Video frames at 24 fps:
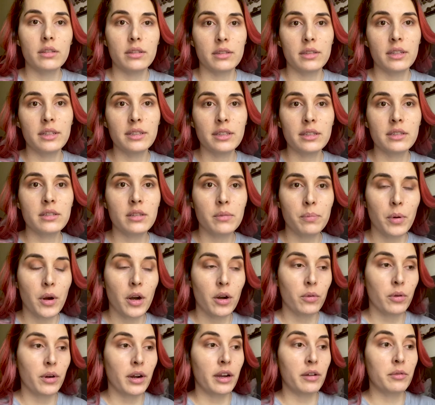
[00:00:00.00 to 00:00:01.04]
This is the
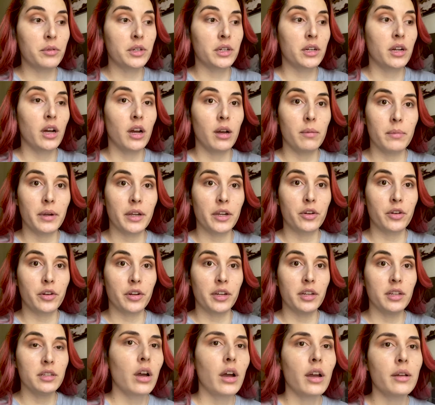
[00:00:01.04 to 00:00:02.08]
part where I would cut my crease.